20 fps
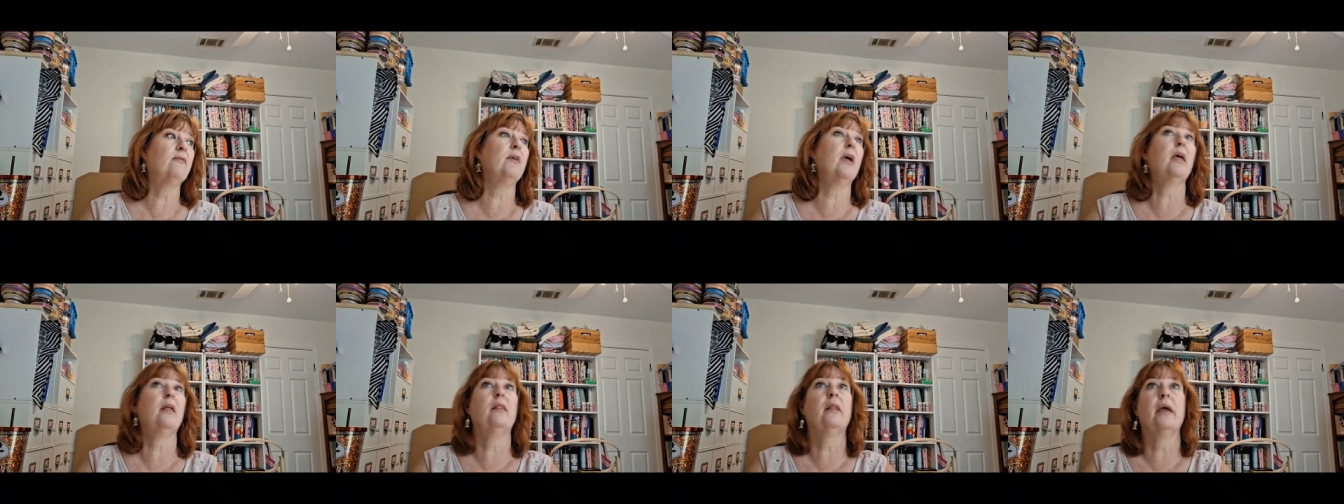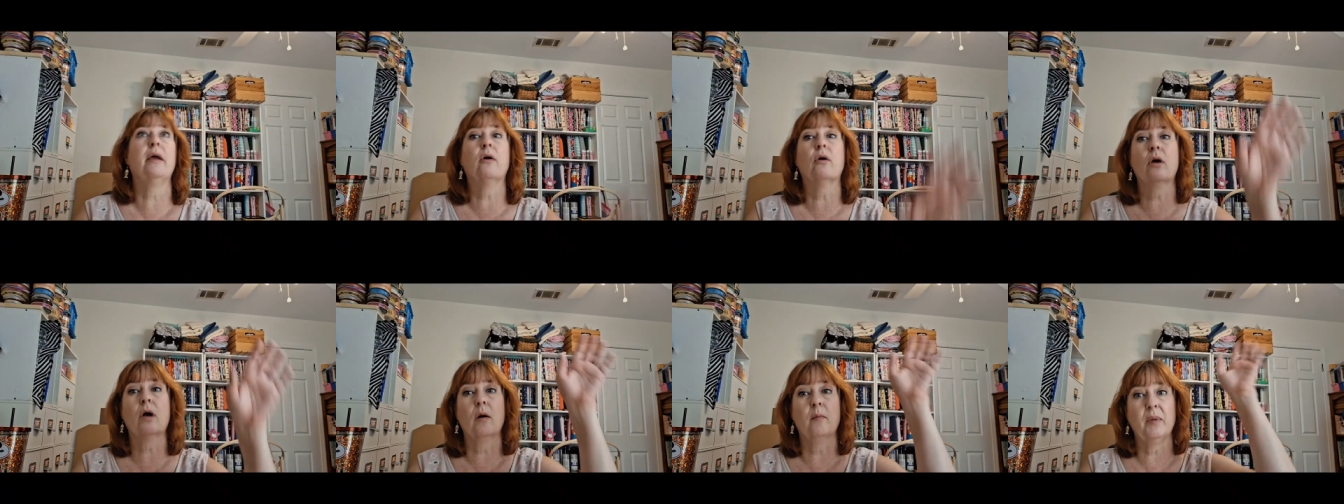and they
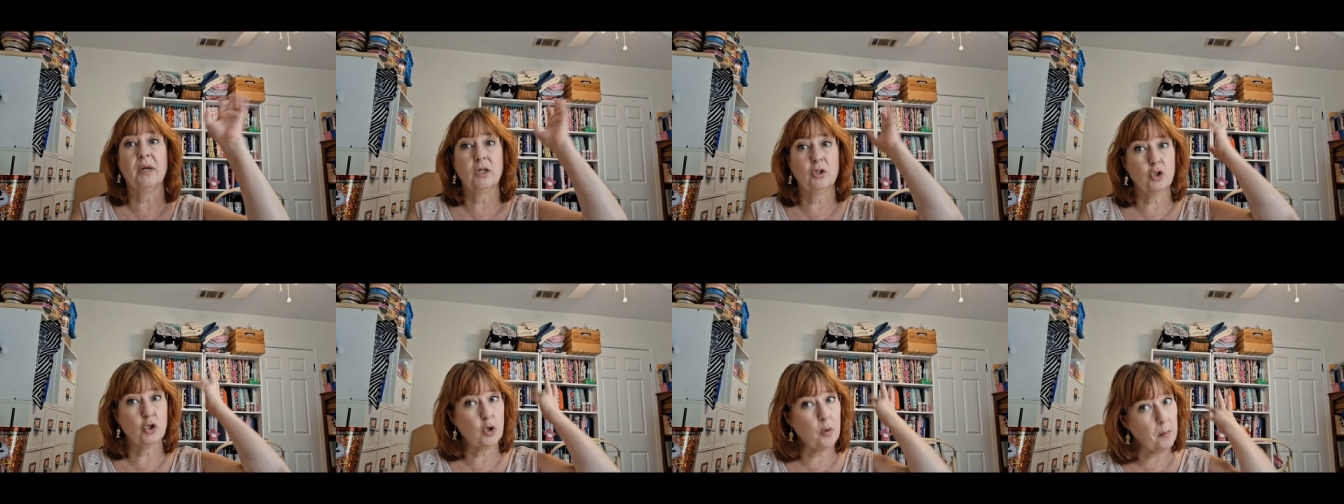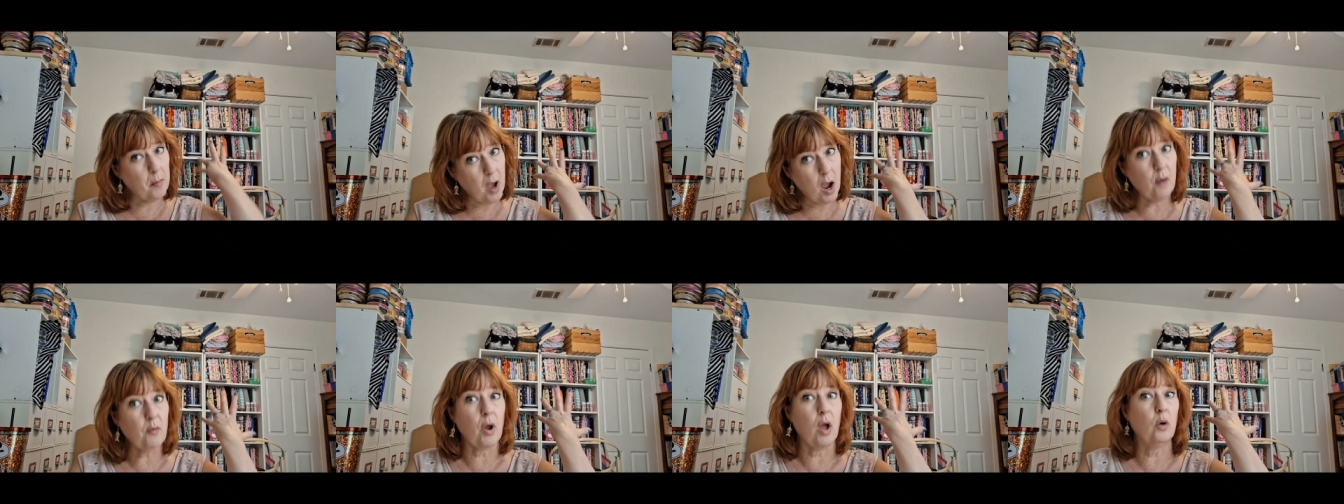are coming
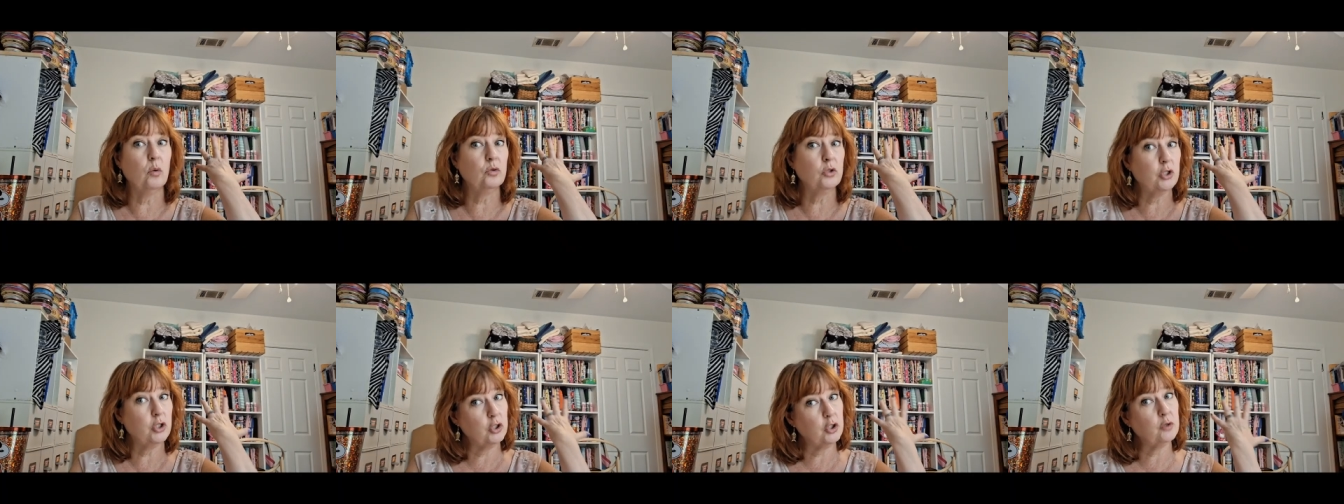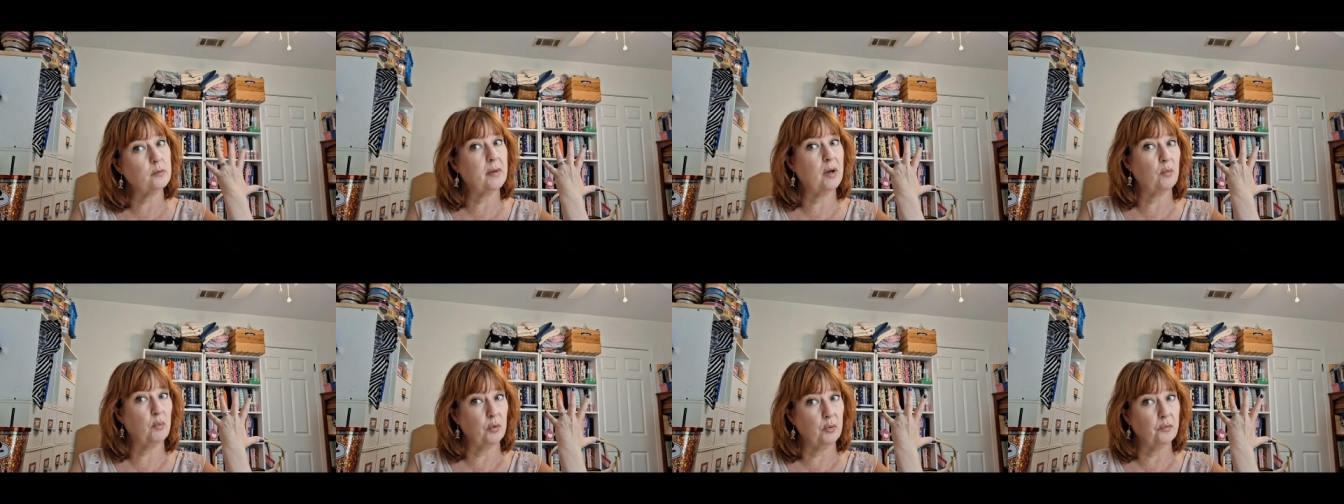tomorrow to do my
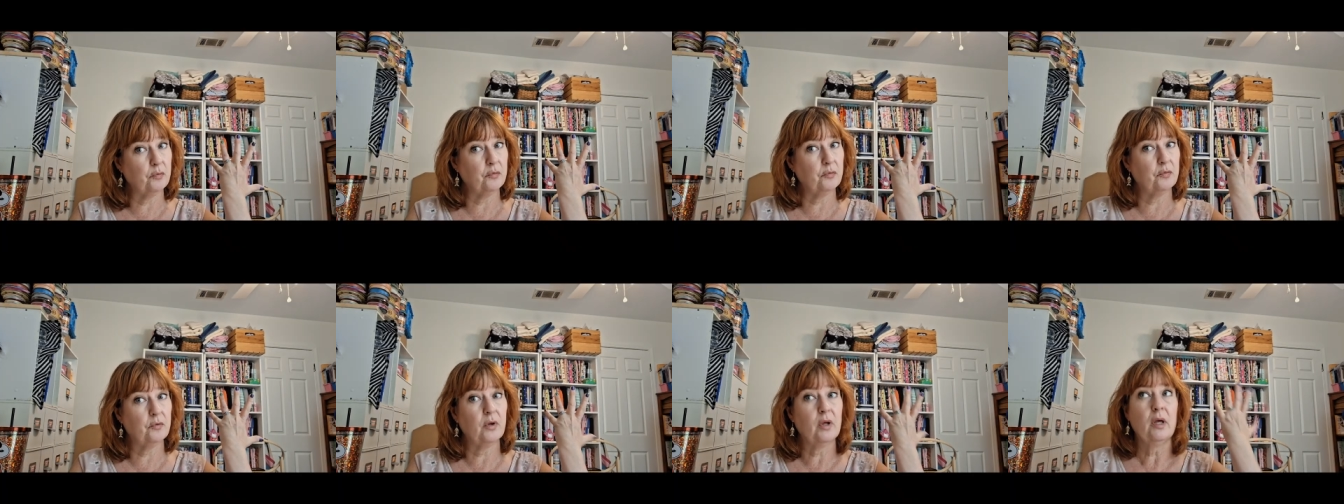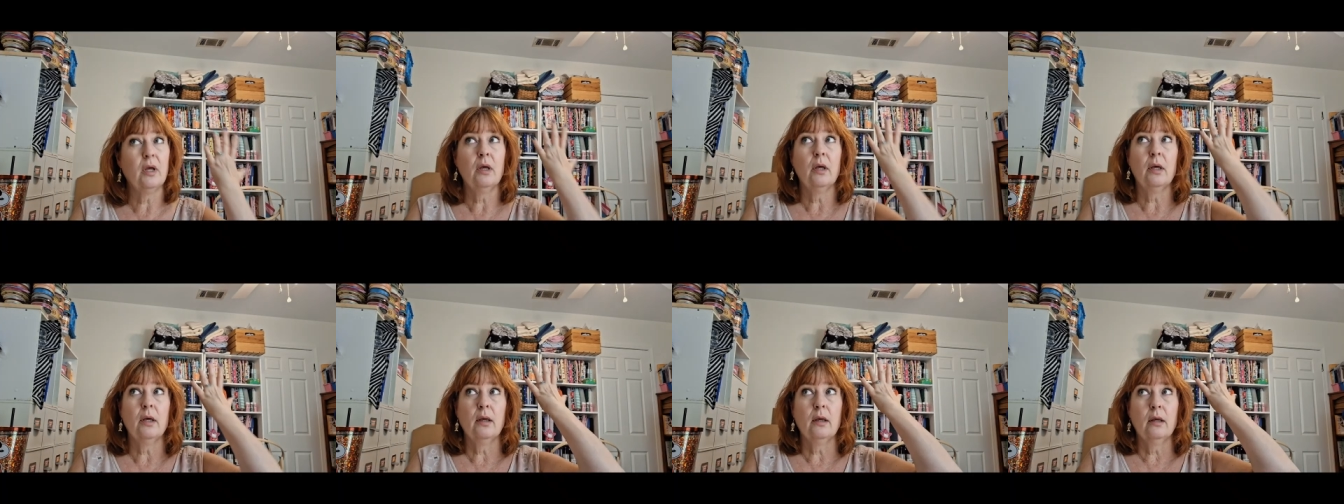roof.
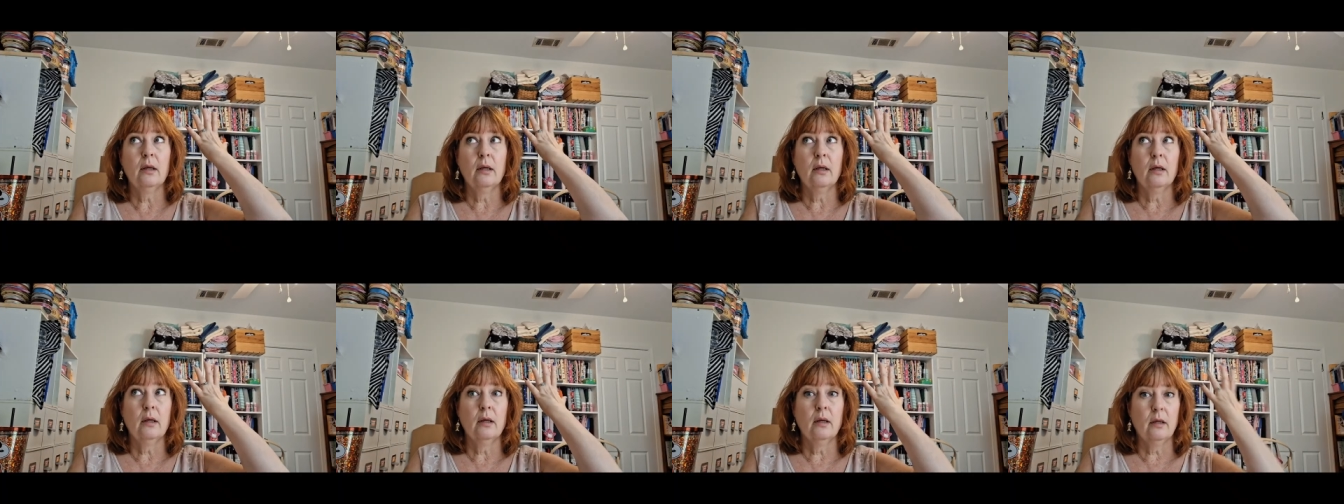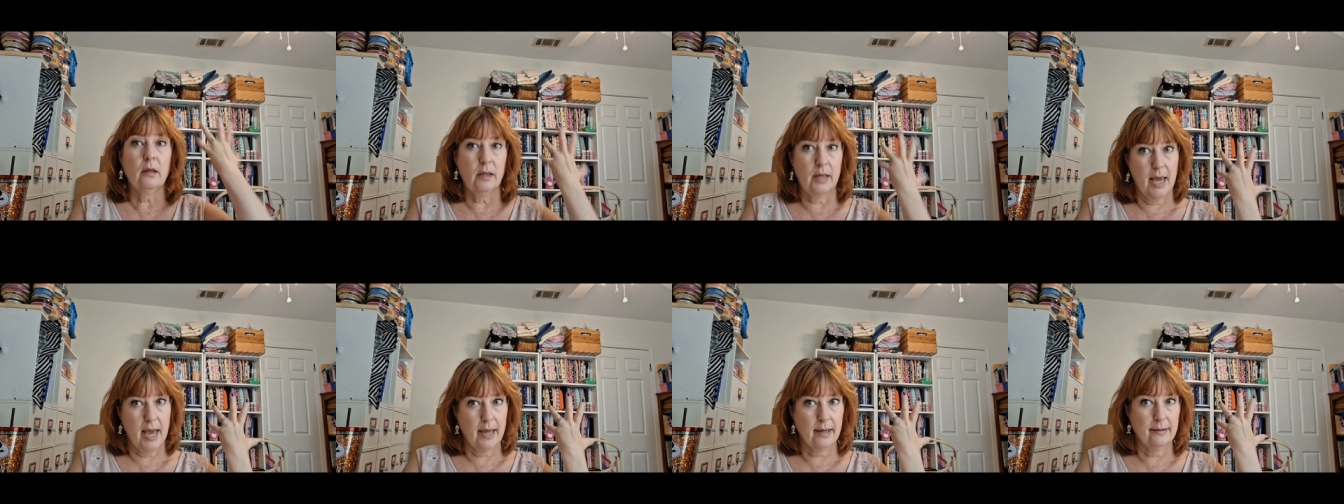
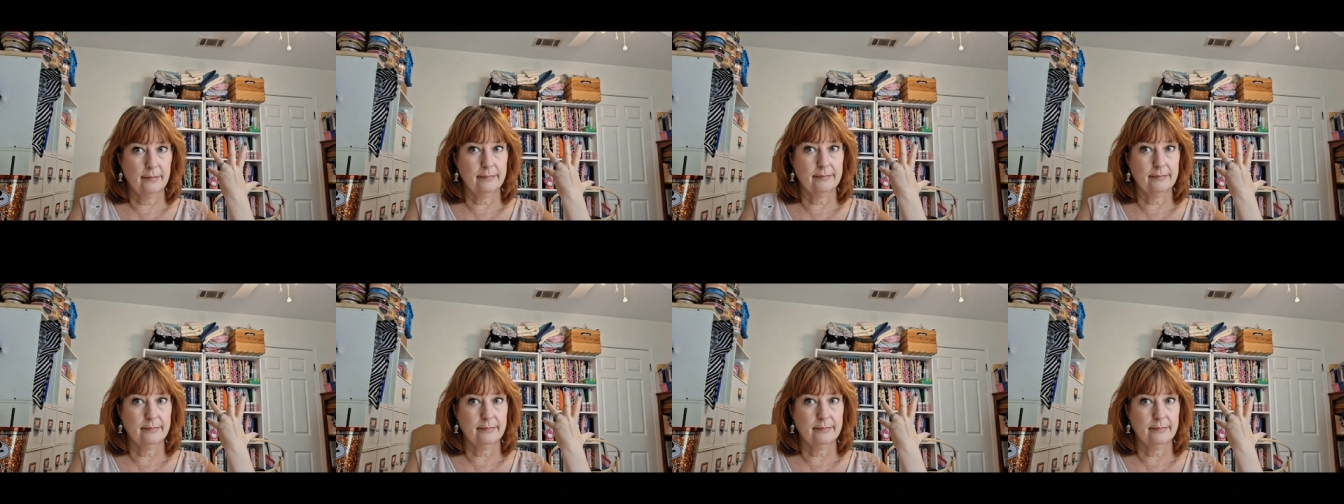Yay.